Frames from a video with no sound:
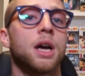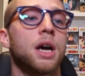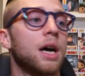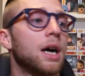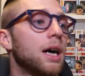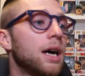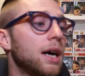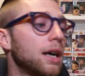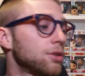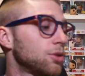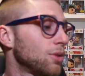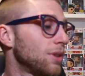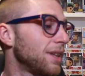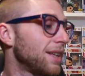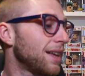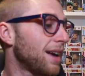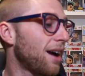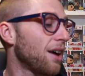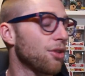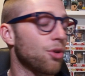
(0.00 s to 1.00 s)
So
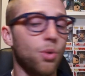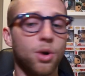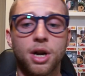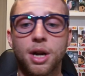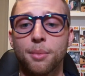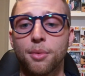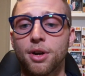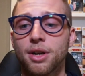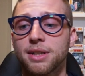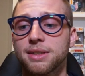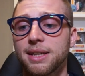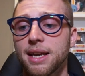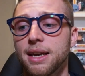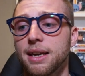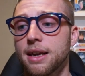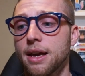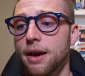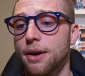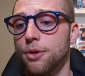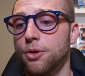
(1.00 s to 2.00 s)
the other one I'm going to
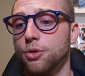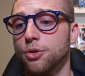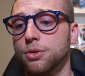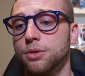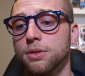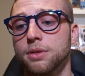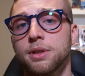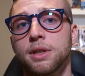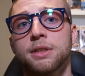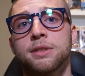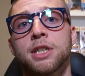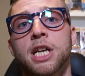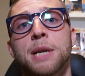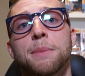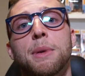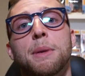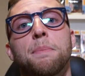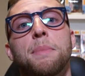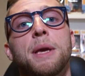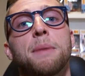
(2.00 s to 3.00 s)
take out is going
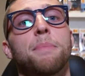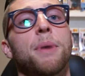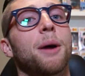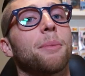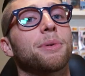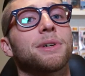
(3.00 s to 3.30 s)
to be Bebop,